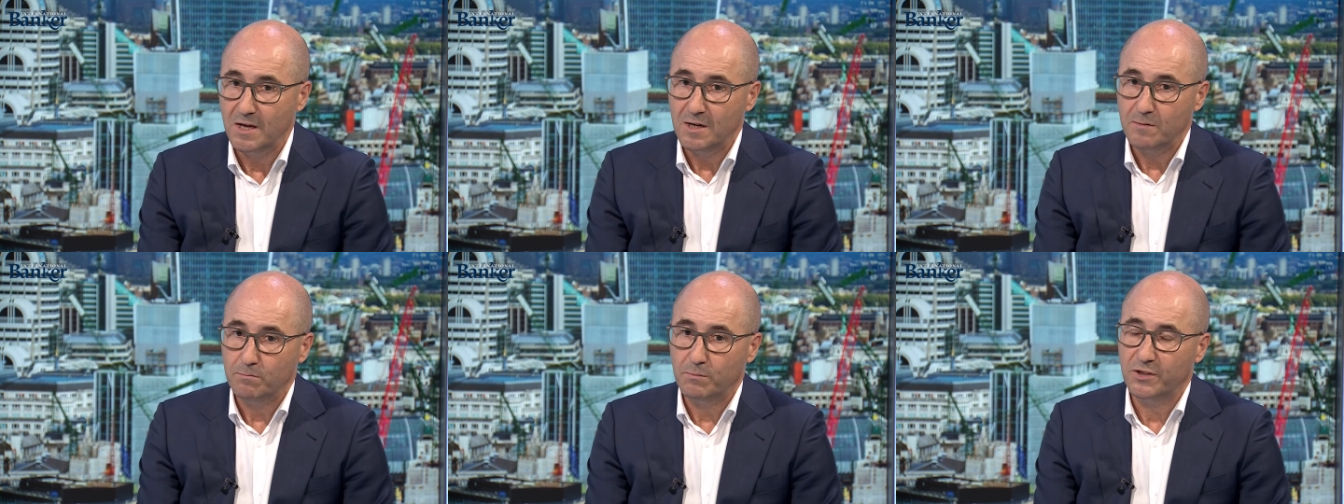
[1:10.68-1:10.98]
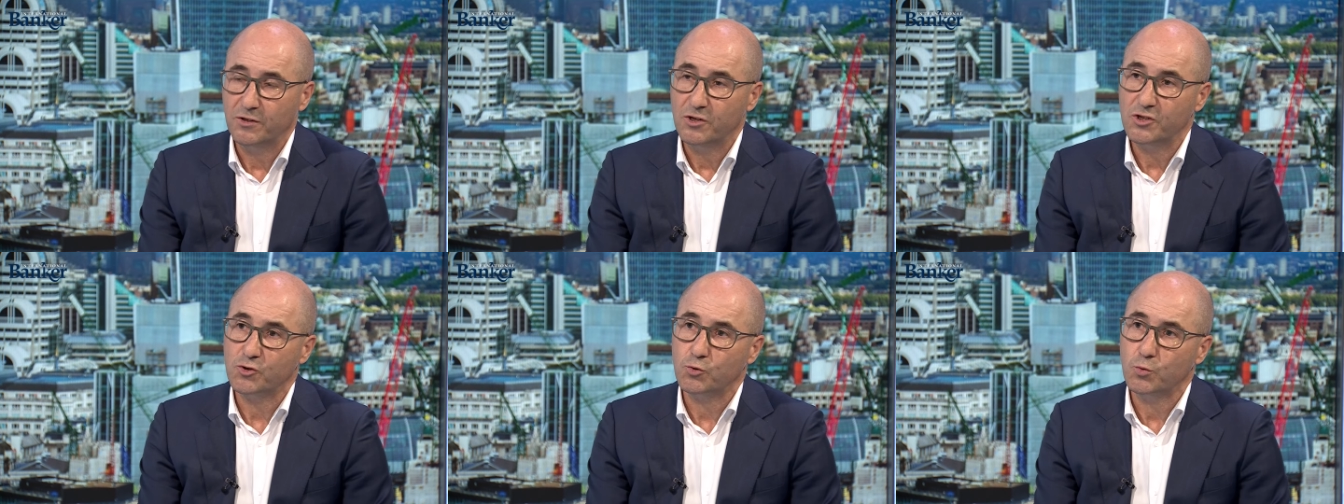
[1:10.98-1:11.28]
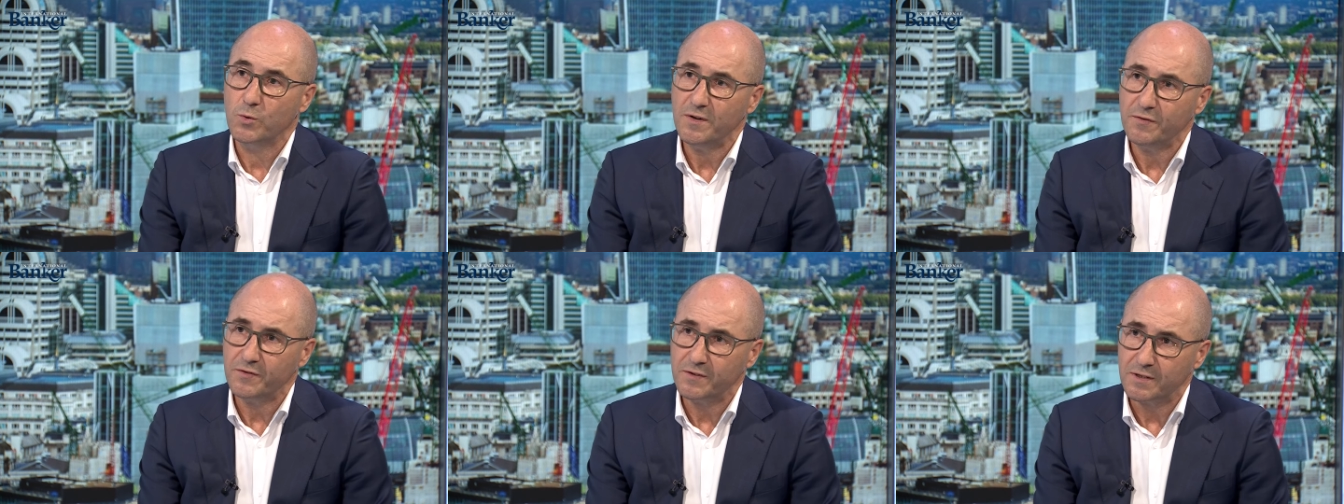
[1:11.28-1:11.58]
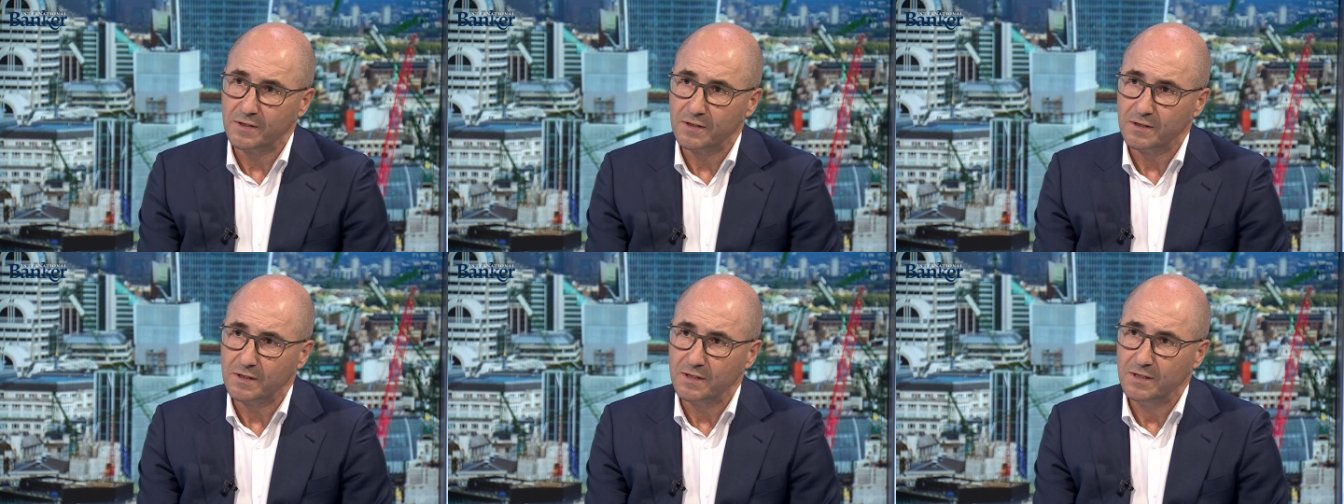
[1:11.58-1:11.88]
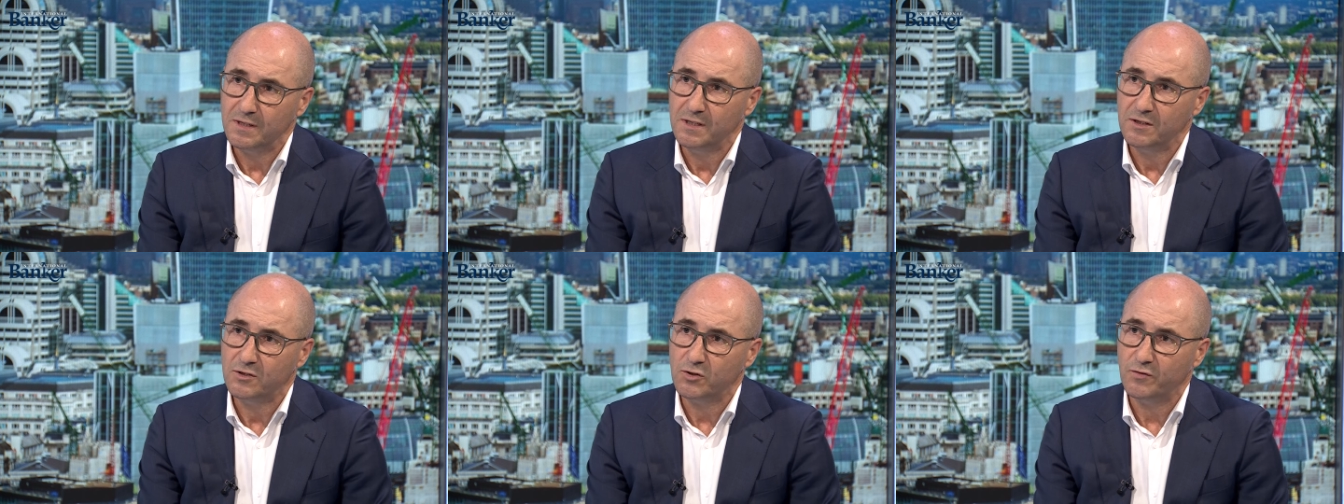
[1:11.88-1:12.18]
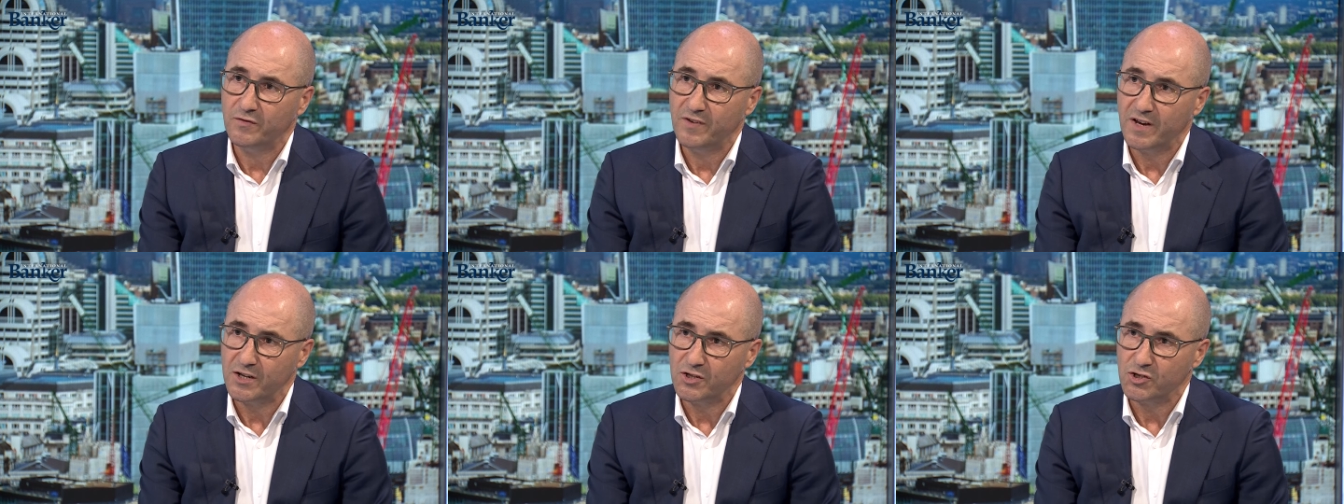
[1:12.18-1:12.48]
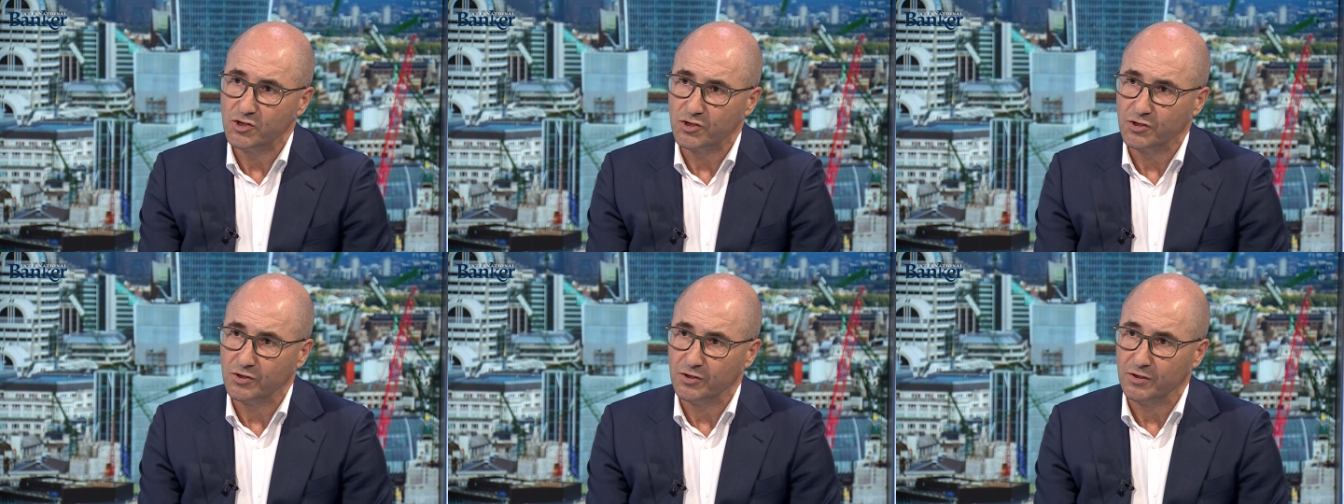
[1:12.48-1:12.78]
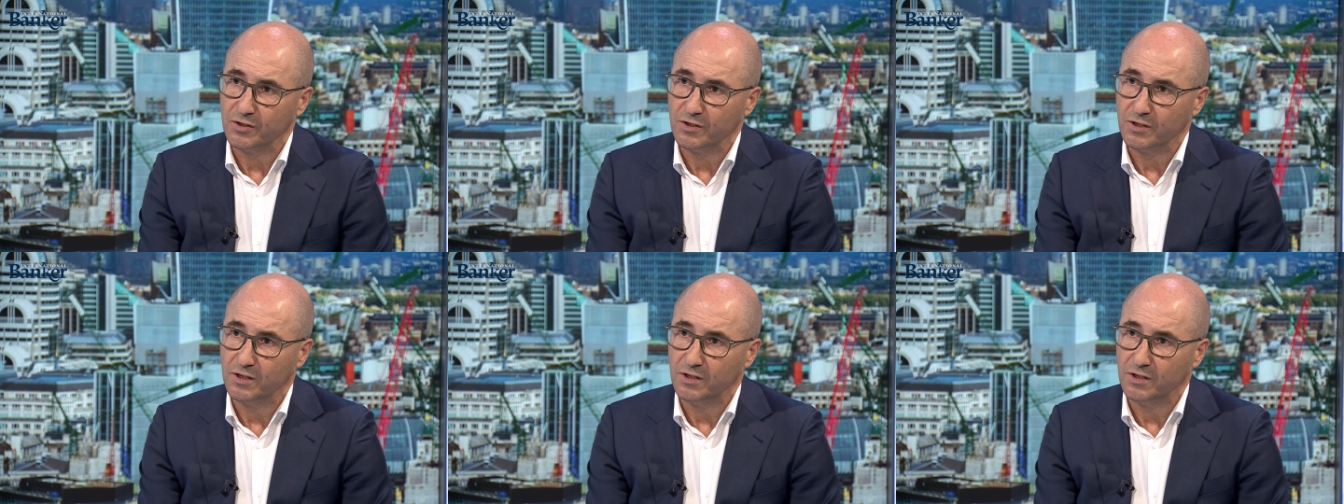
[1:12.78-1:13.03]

But the swift intervention